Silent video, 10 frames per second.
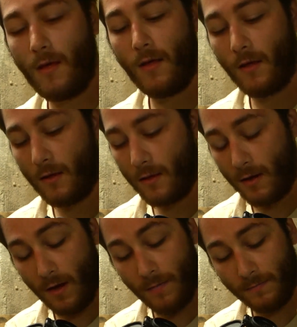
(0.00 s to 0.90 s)

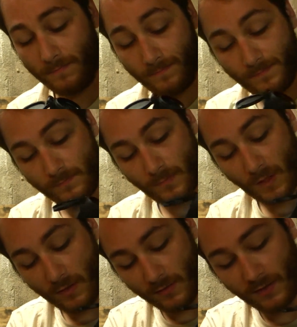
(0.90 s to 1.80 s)
Um, it is
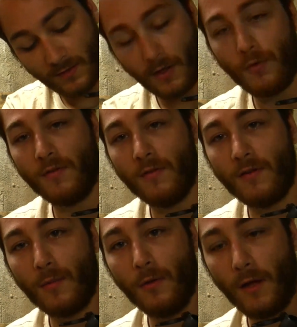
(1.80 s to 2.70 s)
nice that it uses a
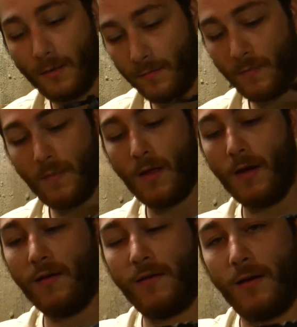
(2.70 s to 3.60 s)
double A. I got a
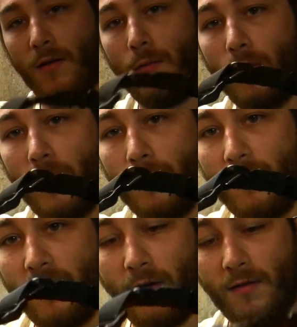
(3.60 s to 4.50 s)
second double A sitting
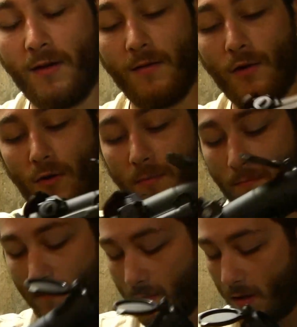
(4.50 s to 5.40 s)
inside the grip,
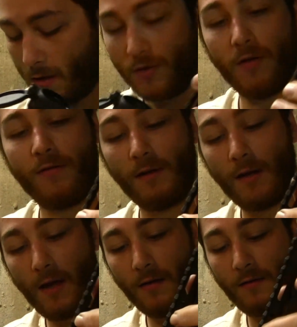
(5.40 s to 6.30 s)
just in
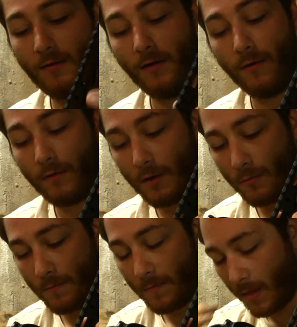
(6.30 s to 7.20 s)
case. You never know.
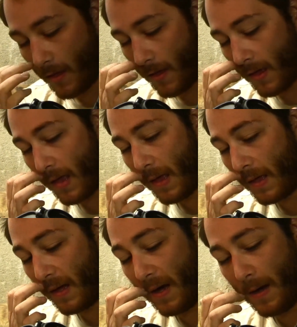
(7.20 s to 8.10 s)

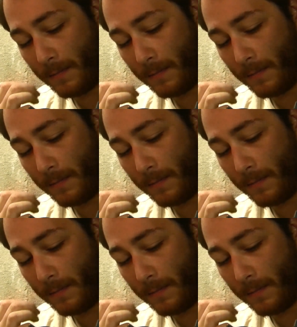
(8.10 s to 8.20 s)
Um,